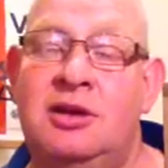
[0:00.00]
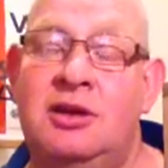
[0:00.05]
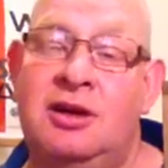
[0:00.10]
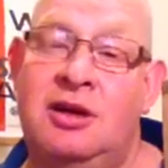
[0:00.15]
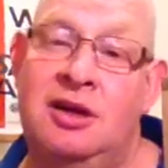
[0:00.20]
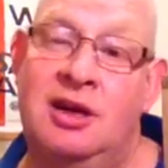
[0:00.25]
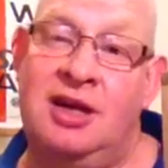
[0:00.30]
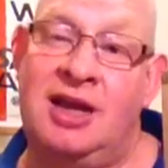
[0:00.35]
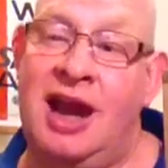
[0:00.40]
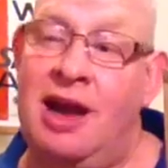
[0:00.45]

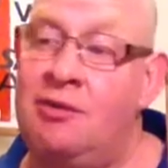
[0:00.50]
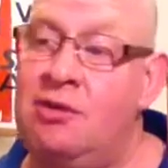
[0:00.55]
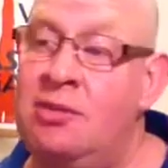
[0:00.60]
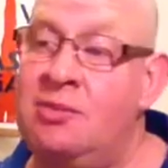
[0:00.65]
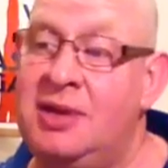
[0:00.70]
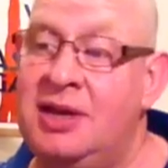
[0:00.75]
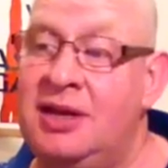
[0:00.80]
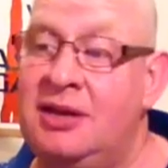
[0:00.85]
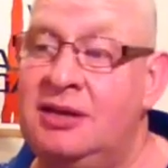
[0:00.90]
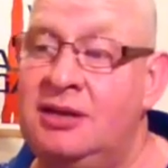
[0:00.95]
in the
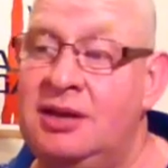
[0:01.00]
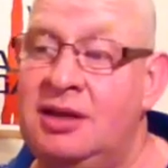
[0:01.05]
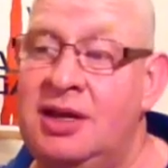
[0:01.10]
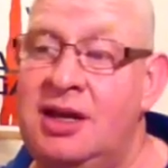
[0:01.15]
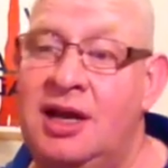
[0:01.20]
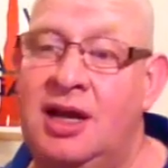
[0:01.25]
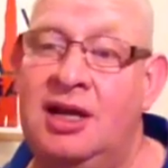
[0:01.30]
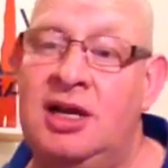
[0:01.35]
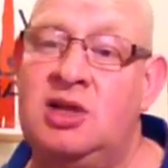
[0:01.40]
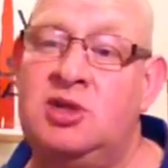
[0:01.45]
Caribbean
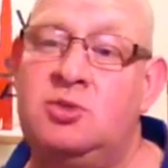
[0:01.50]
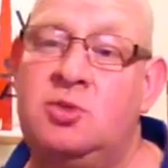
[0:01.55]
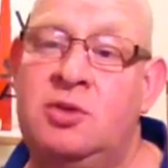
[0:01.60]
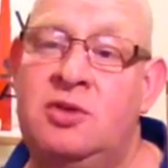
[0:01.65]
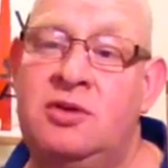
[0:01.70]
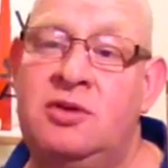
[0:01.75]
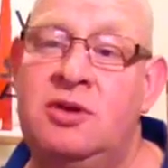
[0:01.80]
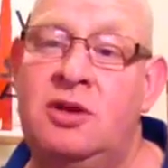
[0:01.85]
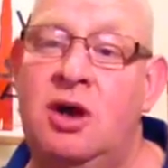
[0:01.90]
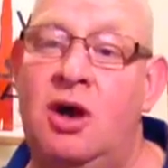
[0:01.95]
and is
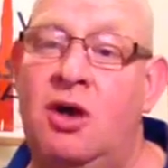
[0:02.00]
one